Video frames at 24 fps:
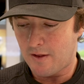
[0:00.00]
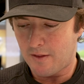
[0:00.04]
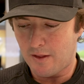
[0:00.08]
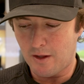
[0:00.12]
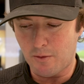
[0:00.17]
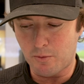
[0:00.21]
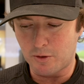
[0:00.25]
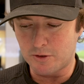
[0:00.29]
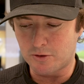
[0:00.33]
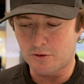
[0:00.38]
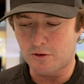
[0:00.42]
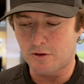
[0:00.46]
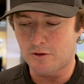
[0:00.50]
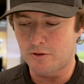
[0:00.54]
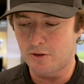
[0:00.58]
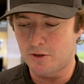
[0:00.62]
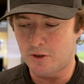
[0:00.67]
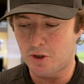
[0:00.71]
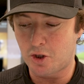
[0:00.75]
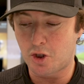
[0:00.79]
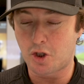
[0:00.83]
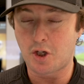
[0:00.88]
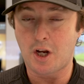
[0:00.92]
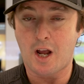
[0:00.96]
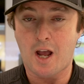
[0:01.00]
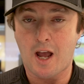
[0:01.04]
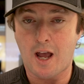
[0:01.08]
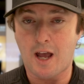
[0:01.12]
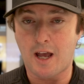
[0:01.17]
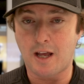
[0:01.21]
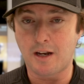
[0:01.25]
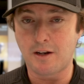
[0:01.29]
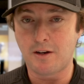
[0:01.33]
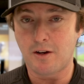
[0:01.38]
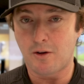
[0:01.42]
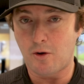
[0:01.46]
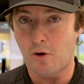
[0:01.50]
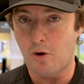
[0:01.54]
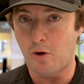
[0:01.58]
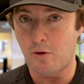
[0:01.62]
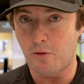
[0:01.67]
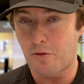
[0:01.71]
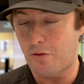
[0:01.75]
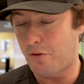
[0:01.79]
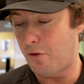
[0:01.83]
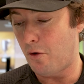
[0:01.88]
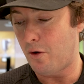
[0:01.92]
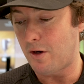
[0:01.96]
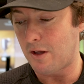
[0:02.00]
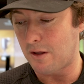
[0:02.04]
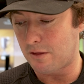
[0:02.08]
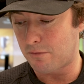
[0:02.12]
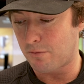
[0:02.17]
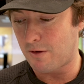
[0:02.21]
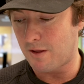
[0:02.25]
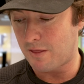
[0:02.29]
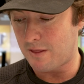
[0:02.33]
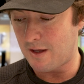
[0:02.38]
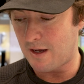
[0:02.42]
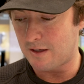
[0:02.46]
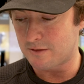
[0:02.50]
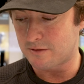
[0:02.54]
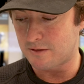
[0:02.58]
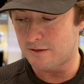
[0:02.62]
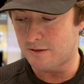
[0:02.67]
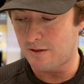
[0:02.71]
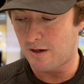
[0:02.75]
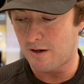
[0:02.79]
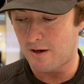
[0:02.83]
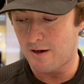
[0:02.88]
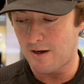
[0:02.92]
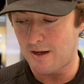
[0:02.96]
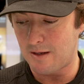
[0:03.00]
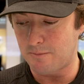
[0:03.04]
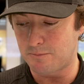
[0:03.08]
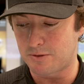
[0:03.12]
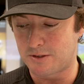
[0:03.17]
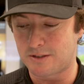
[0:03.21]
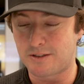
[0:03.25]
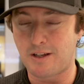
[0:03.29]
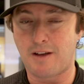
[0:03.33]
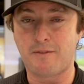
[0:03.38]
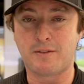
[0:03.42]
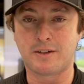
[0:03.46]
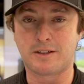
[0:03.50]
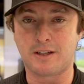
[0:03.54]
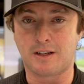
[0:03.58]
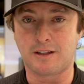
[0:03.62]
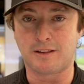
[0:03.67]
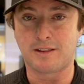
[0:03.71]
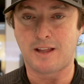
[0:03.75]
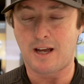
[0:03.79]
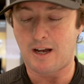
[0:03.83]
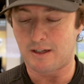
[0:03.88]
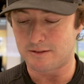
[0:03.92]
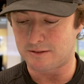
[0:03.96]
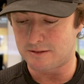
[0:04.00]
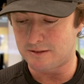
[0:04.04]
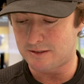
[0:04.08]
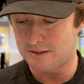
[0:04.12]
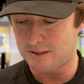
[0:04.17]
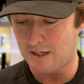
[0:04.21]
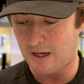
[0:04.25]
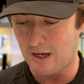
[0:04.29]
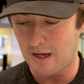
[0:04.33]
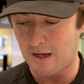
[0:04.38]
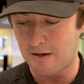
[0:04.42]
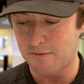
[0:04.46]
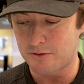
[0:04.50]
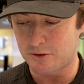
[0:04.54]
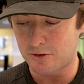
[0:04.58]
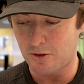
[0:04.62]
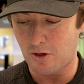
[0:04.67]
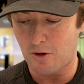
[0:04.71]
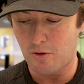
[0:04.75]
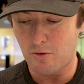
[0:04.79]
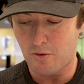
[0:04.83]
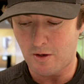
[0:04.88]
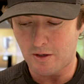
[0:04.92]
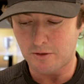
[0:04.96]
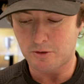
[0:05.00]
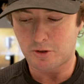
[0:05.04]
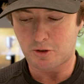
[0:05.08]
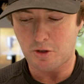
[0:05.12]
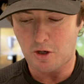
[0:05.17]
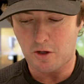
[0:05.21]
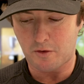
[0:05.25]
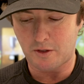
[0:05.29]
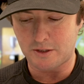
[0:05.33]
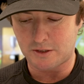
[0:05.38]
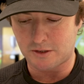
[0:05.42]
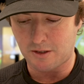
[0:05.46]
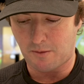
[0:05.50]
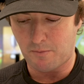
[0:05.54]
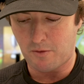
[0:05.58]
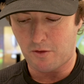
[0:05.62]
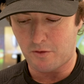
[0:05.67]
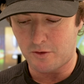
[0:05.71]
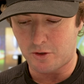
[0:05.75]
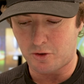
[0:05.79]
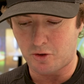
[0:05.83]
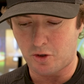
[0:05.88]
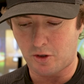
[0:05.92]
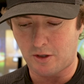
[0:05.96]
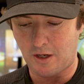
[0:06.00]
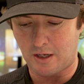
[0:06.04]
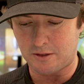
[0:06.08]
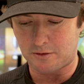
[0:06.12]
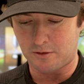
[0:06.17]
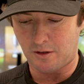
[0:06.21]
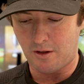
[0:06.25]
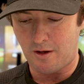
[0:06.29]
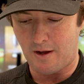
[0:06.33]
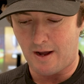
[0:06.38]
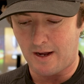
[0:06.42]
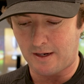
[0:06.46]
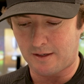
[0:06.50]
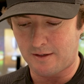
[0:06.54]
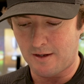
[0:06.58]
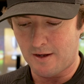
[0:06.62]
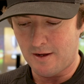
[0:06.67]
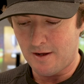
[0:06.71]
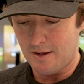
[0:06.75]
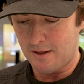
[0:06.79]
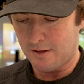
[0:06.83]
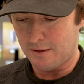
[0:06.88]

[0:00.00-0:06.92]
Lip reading: It was shared 33,000 times, 17,000 saves. So certainly something that you guys liked.